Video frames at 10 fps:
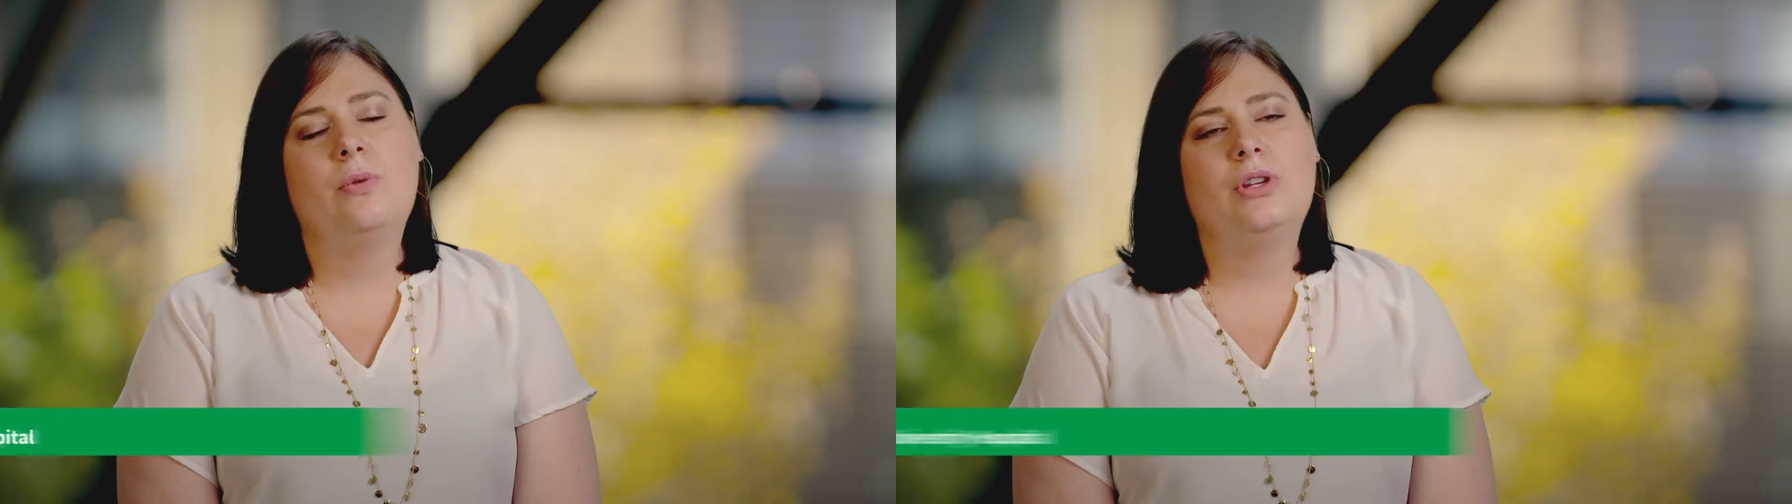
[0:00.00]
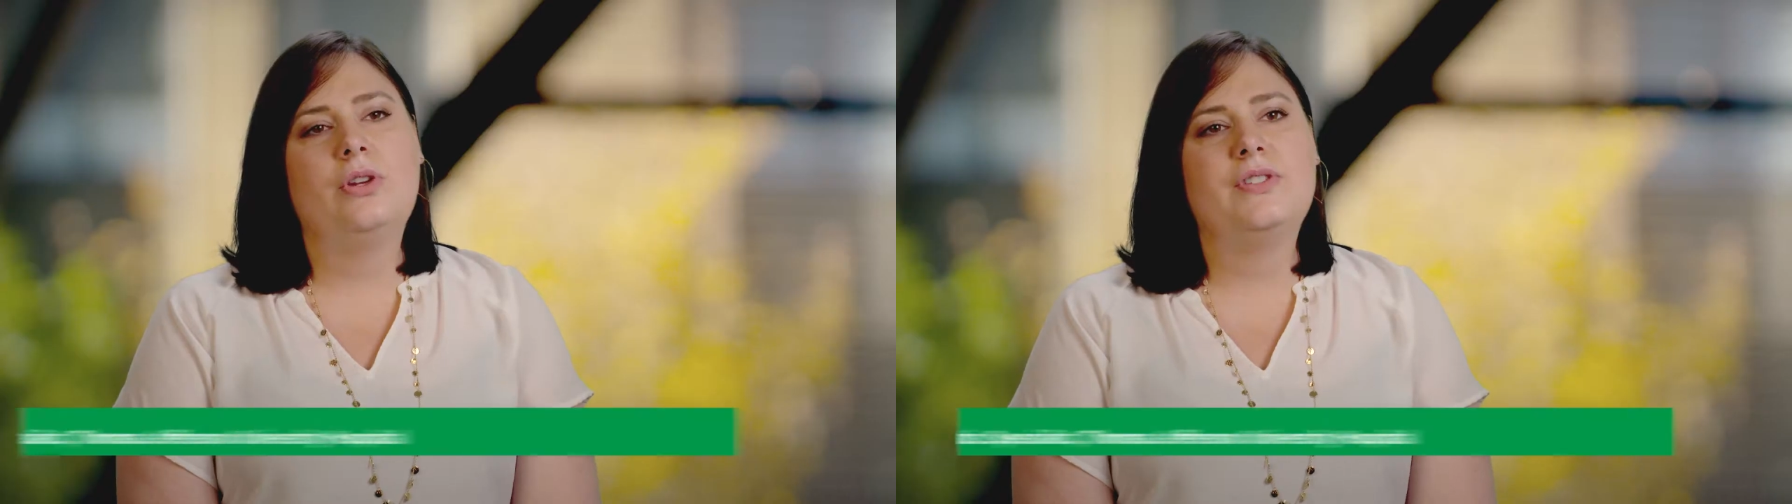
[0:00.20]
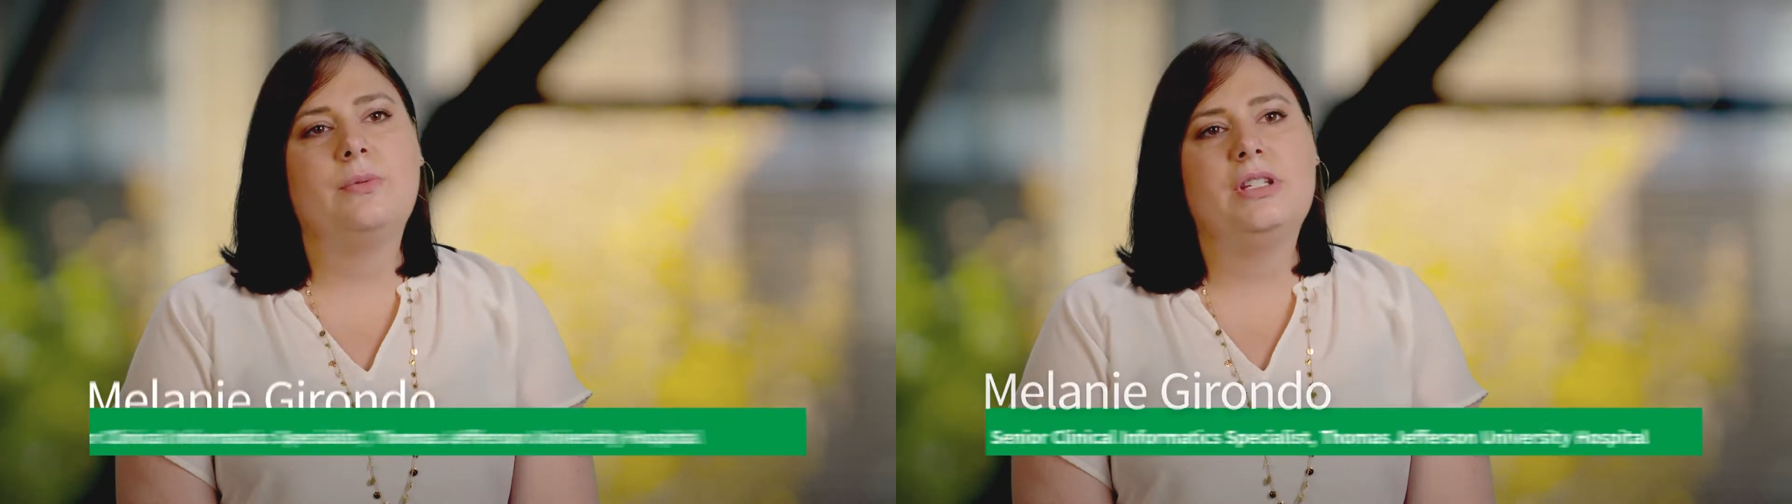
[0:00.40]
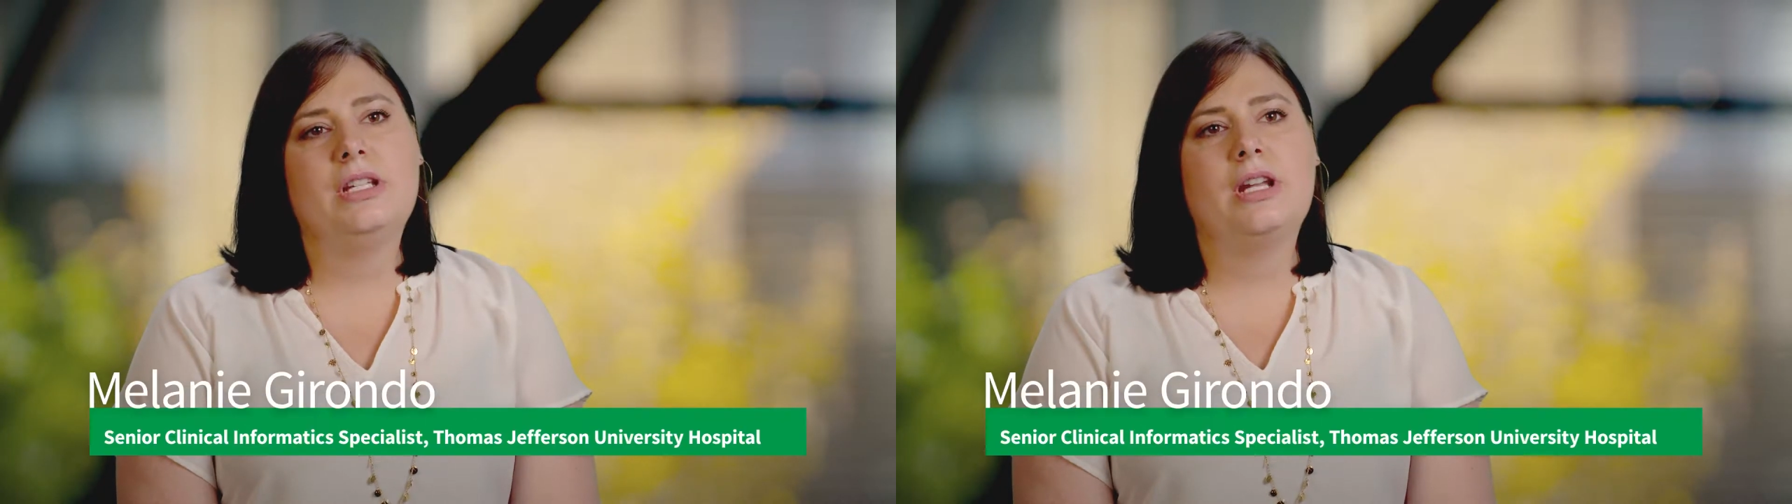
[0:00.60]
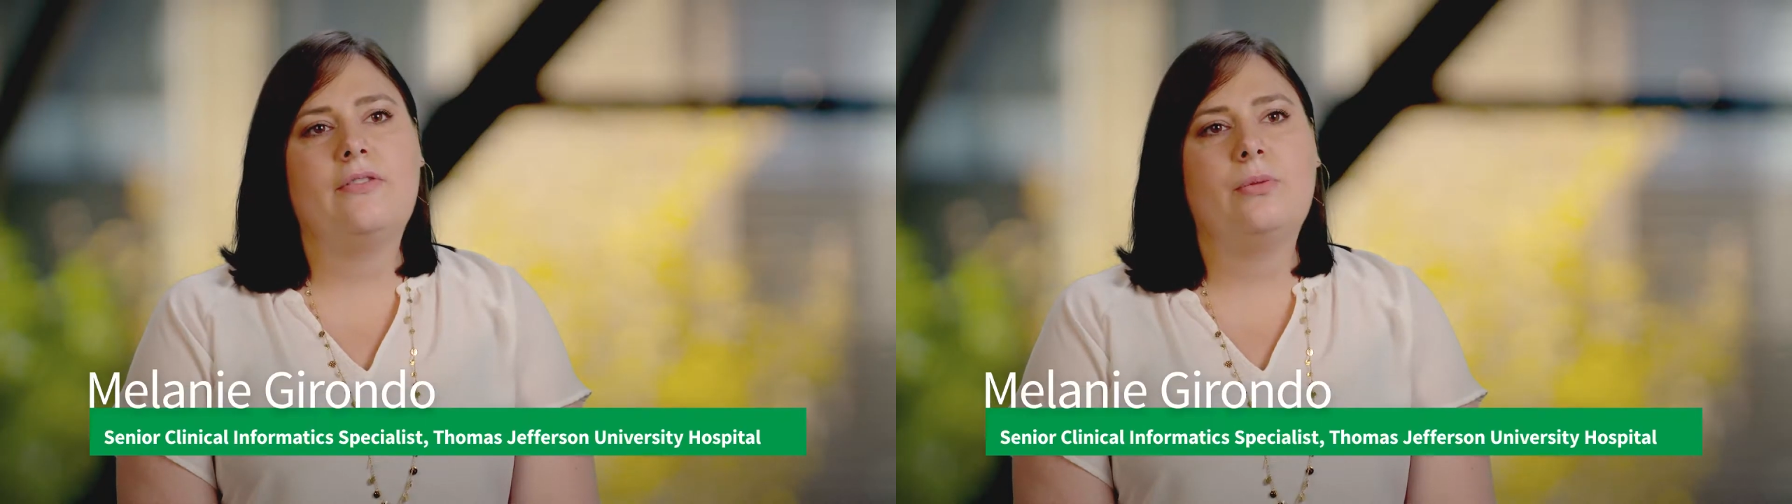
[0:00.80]
we noticed that we
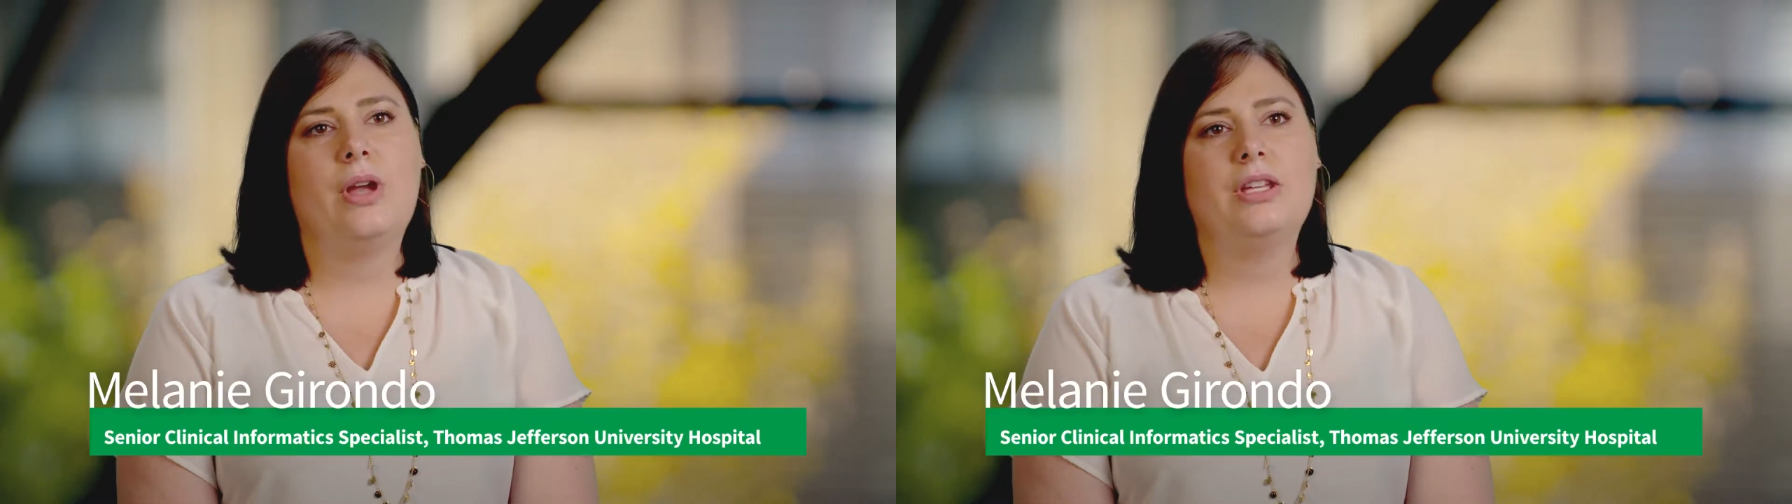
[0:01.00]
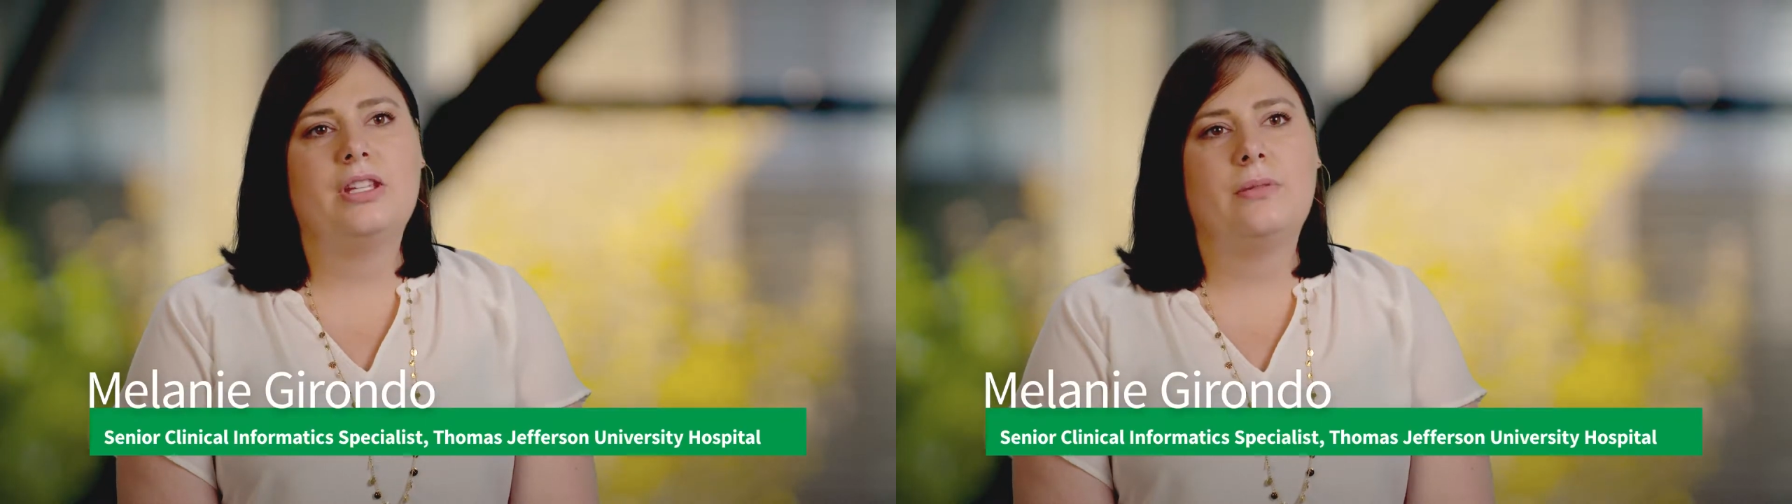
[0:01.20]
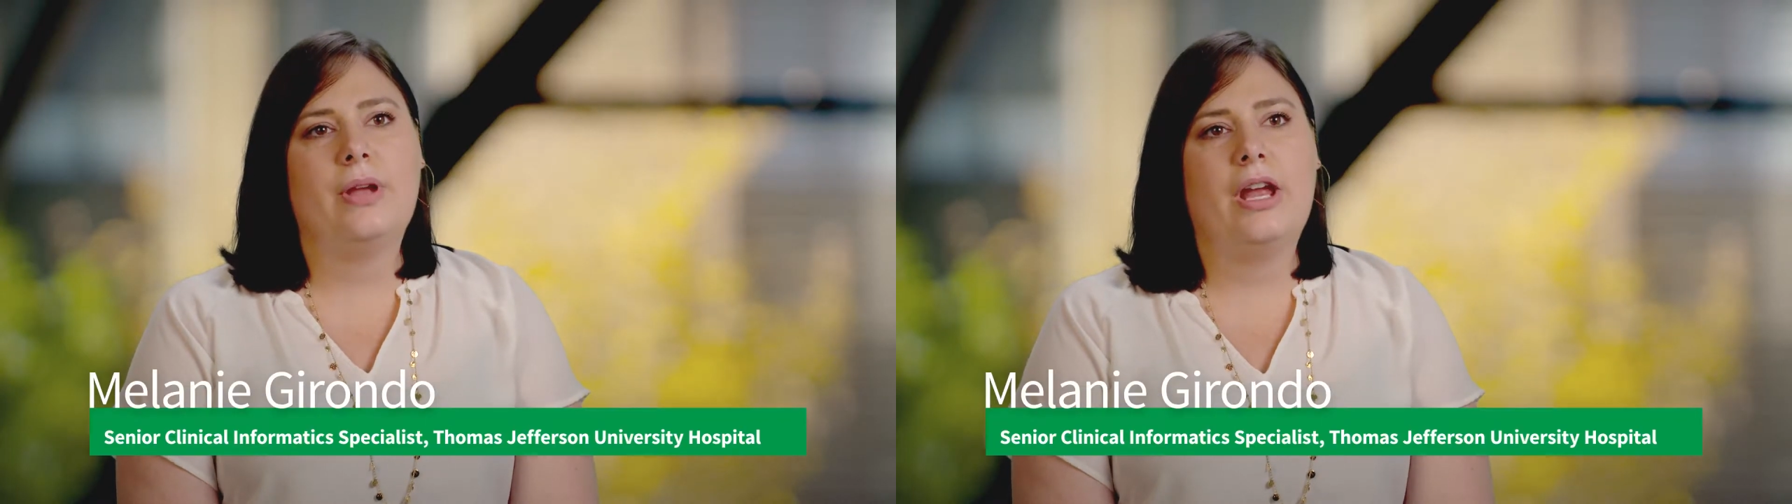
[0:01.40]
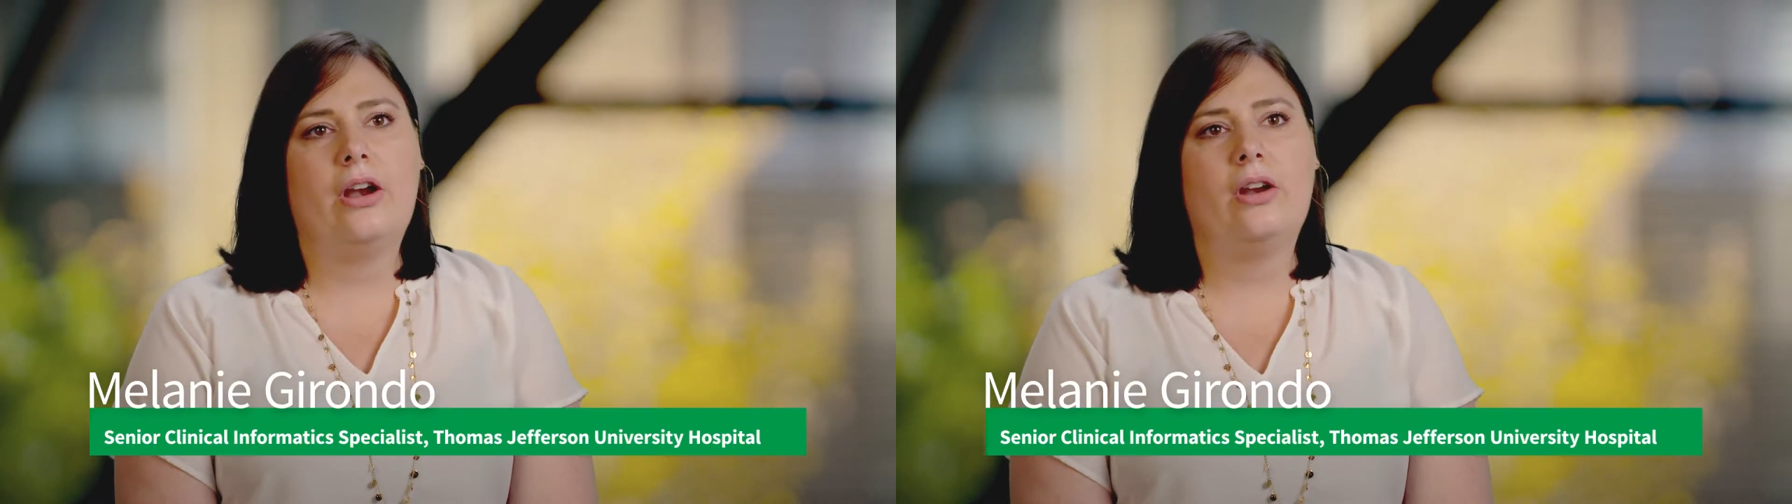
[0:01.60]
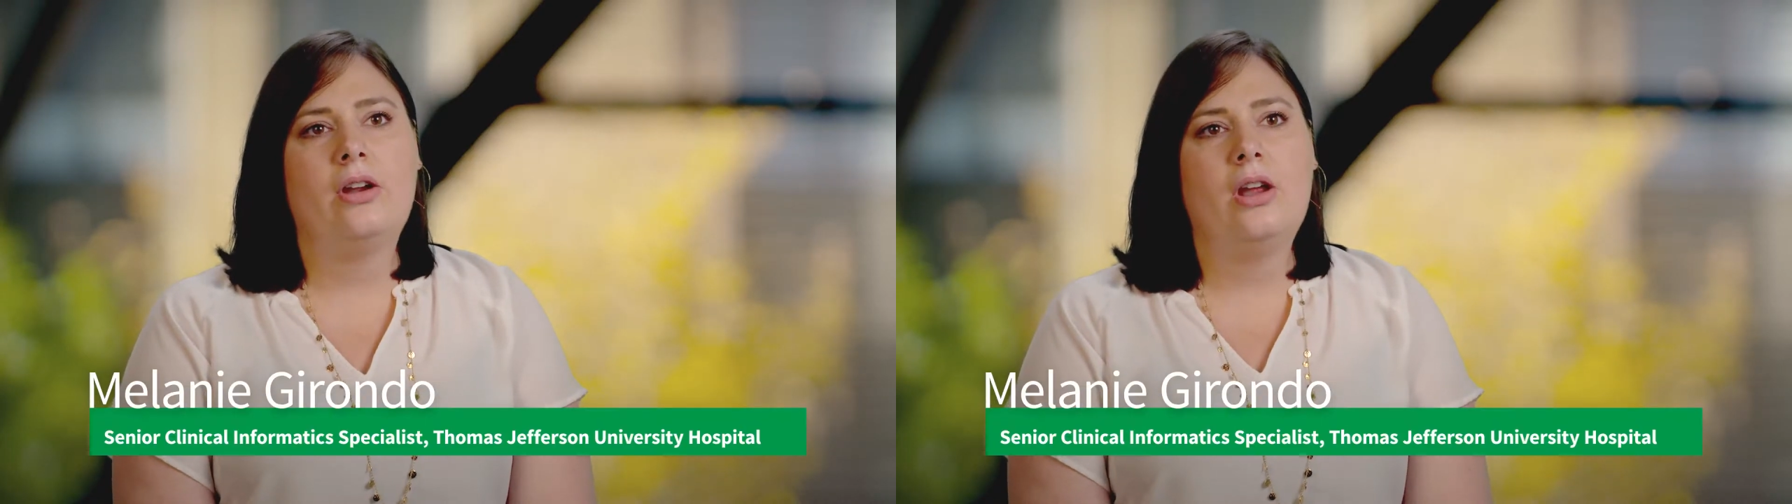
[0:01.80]
didn't have a way to
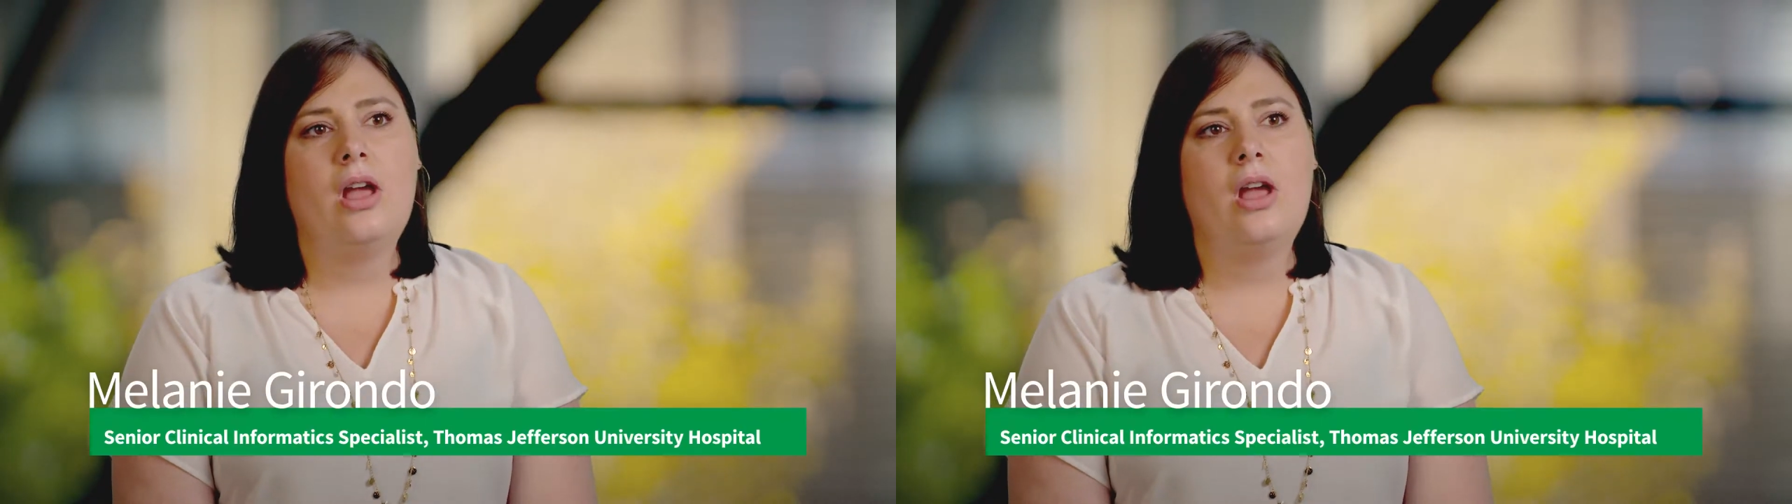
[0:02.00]
compare